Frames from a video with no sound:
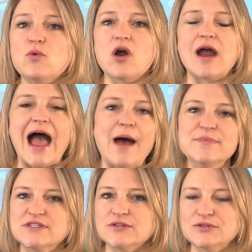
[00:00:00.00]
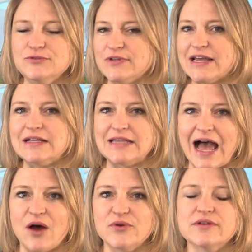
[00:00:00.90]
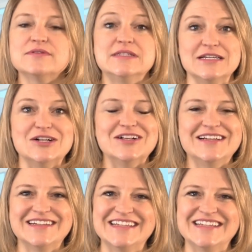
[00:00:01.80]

you are absolutely allowed still.